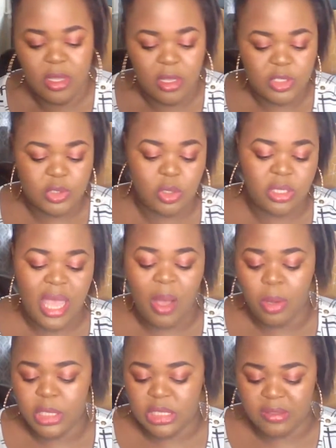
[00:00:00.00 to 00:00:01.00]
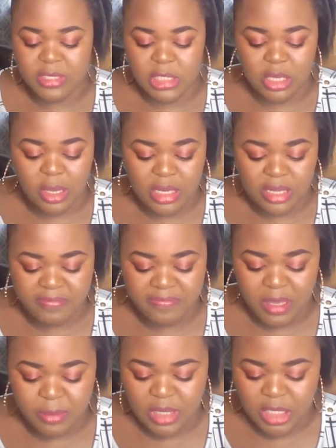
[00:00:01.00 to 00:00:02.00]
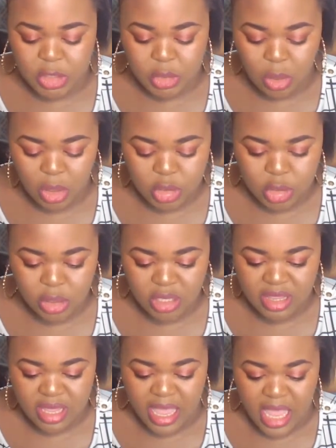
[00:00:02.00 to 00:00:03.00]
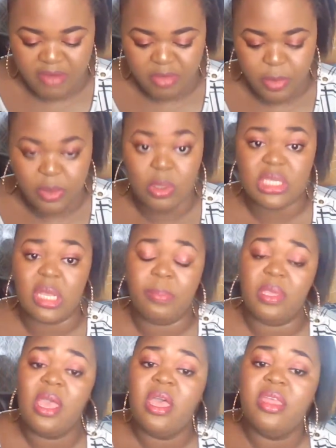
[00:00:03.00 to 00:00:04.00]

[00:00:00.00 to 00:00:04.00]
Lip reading: So that was a solid family structure that everybody was happy.